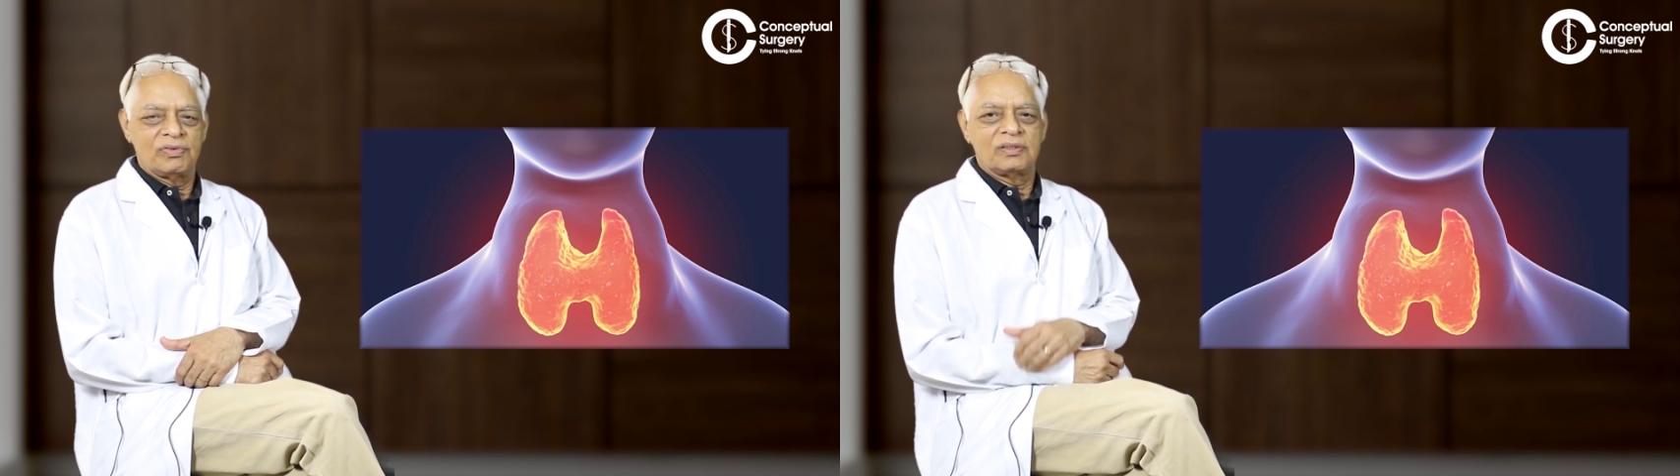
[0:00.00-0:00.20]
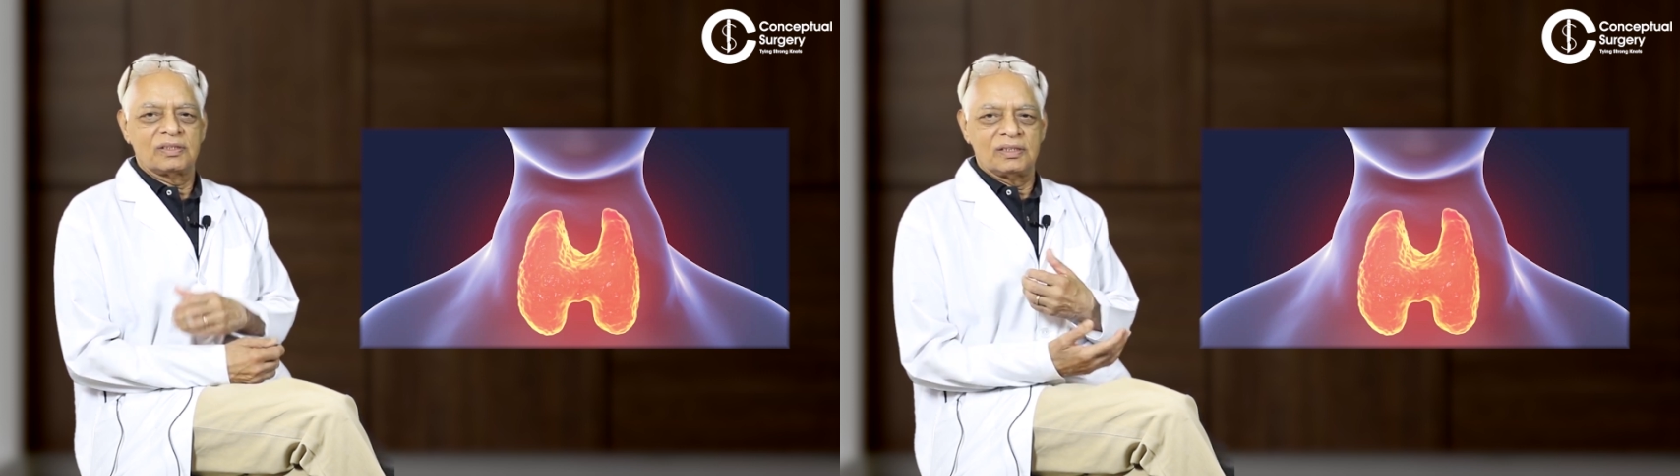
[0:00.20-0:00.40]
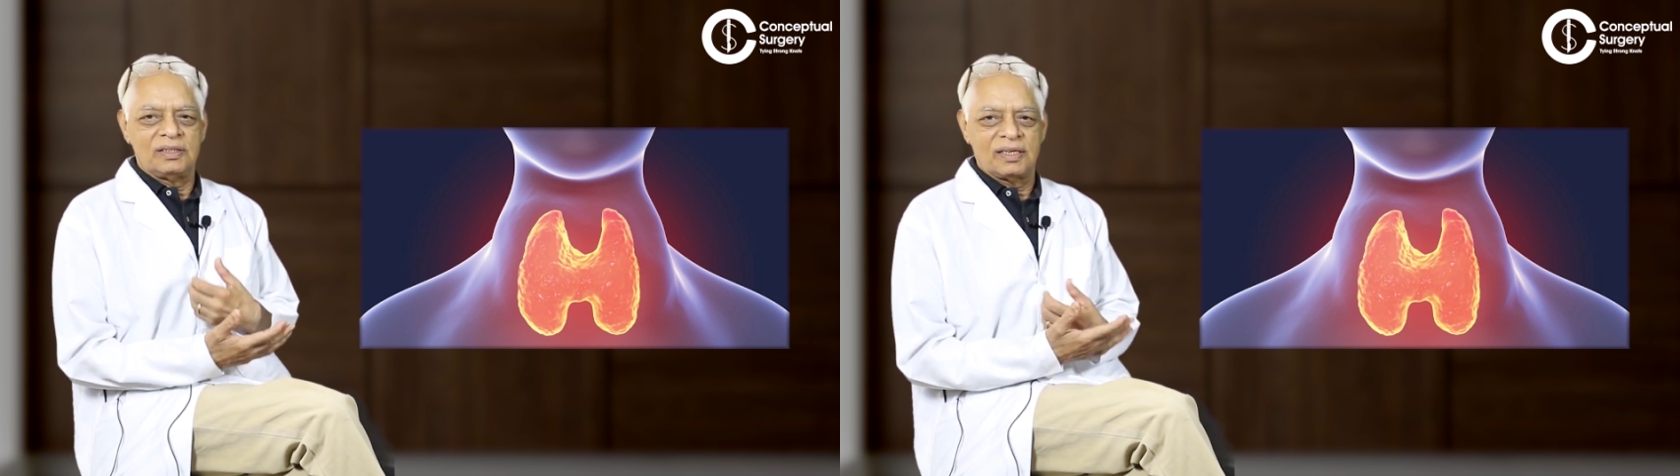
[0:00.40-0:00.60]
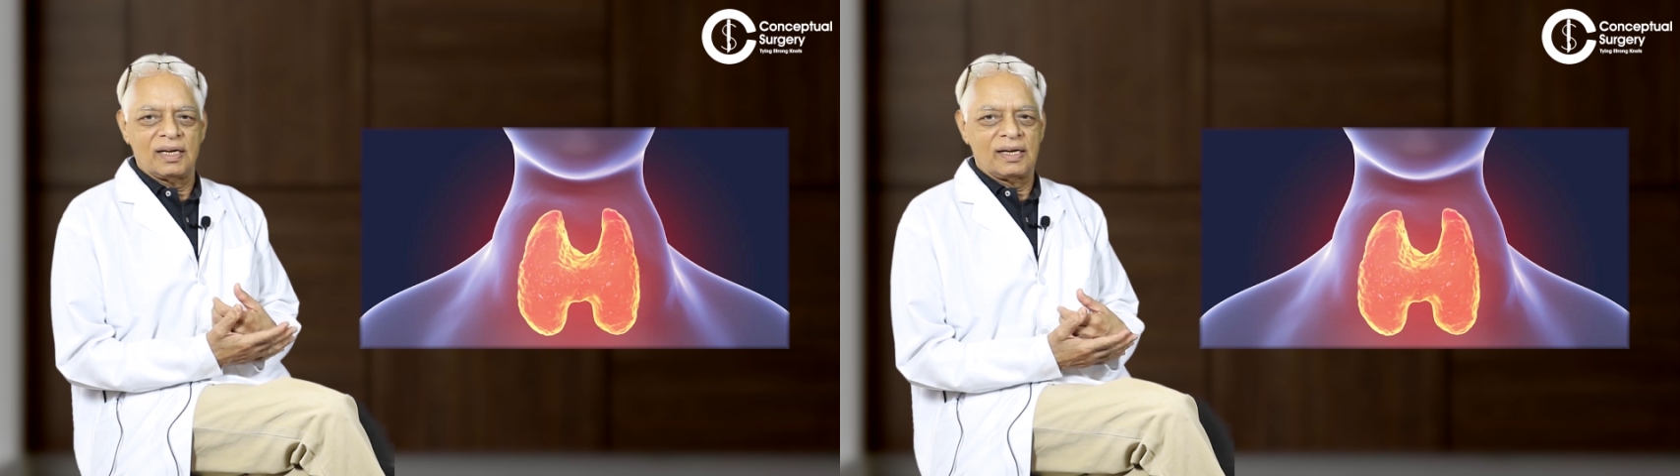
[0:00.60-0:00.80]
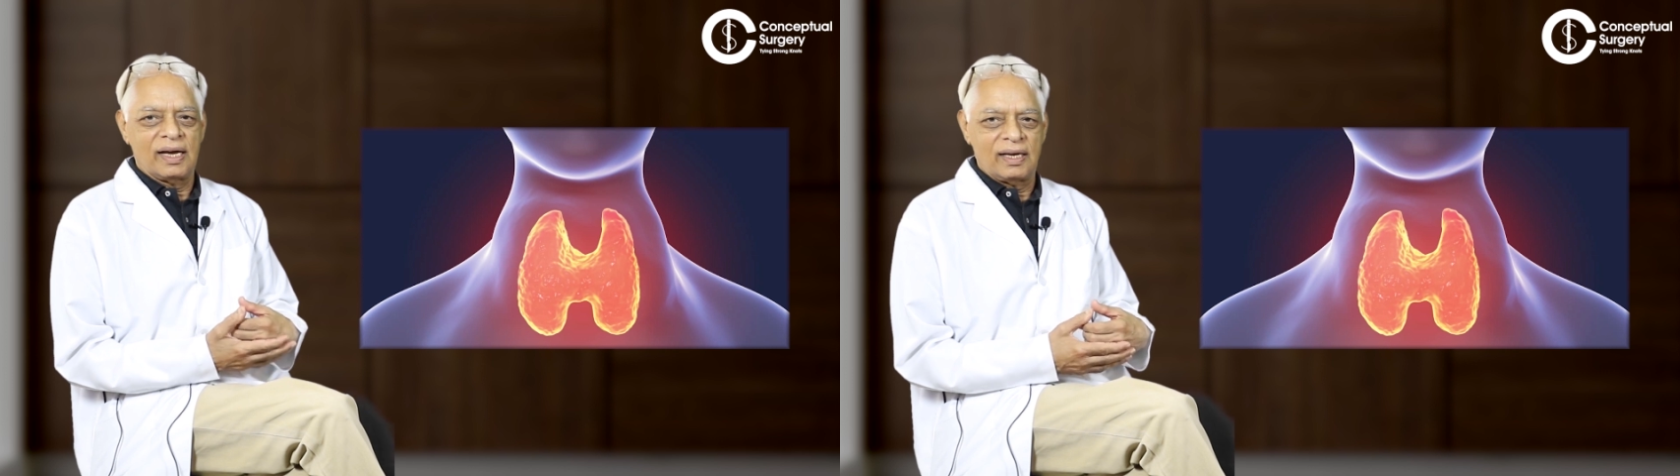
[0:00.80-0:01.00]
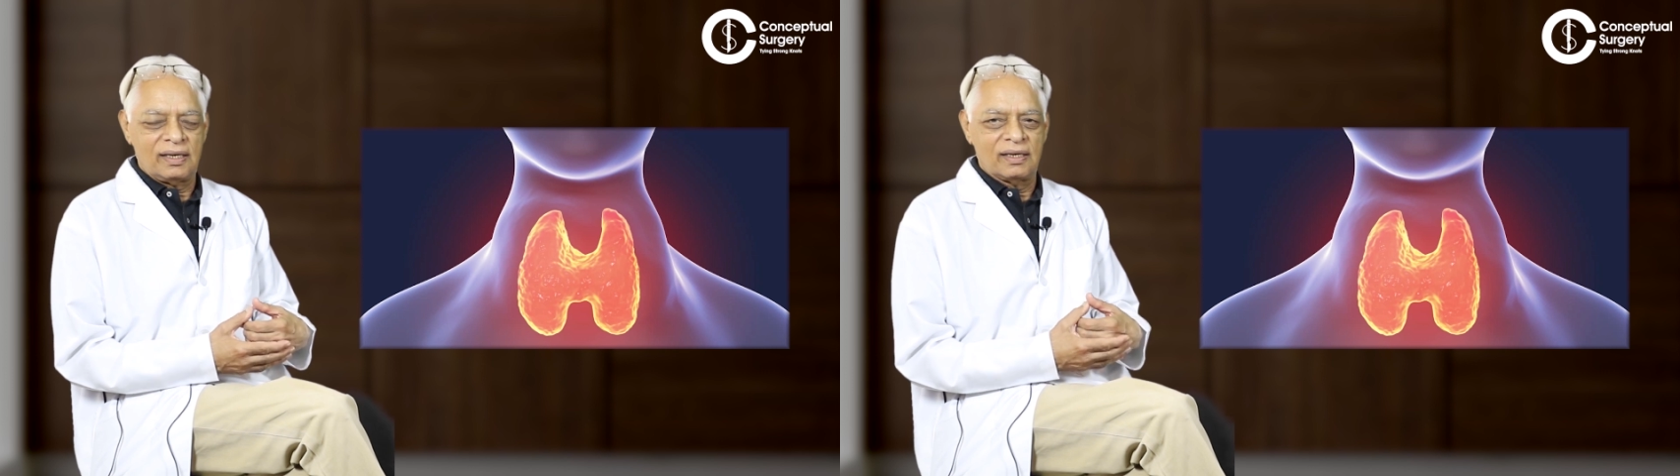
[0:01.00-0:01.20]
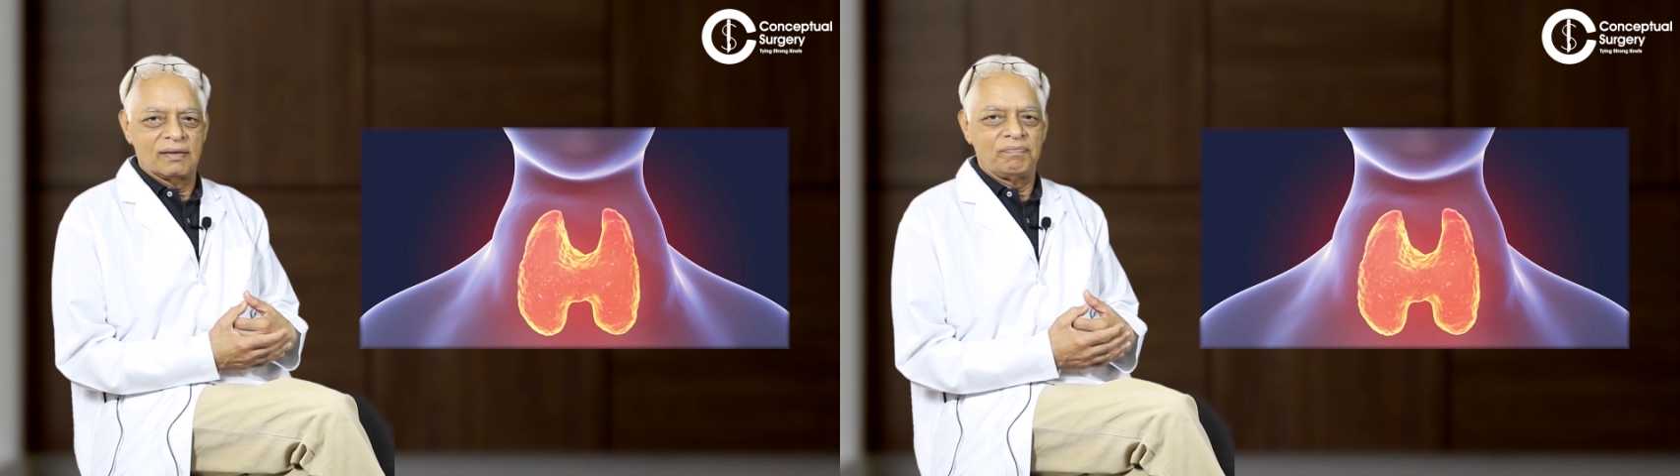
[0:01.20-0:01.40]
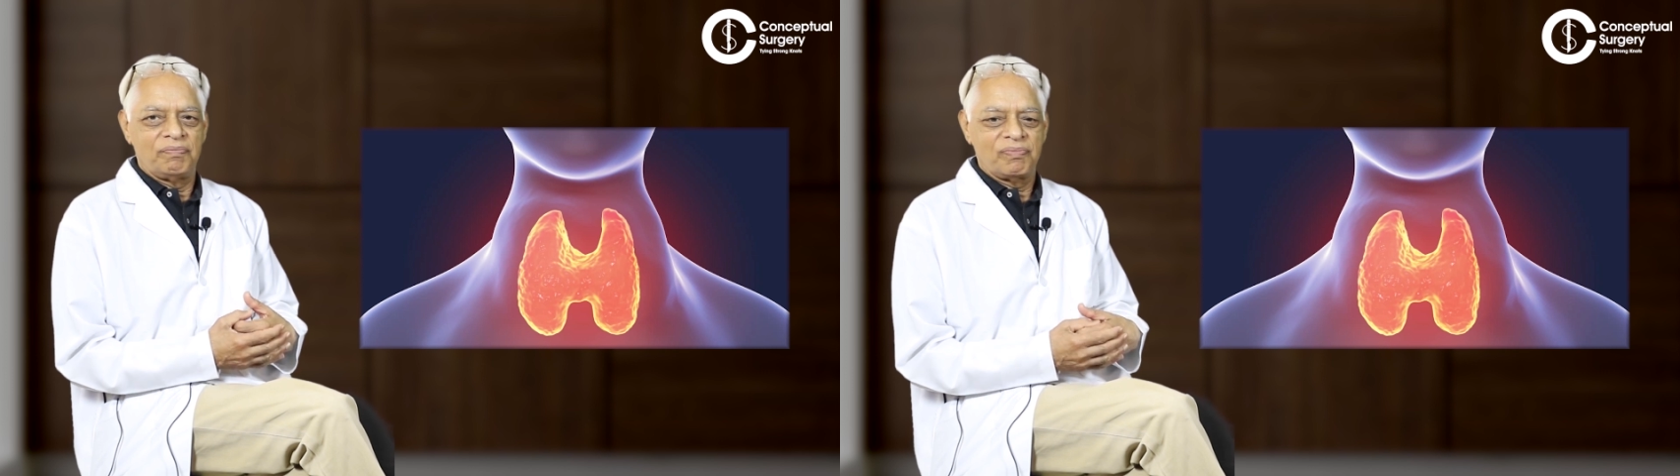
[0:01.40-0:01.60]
surgical career.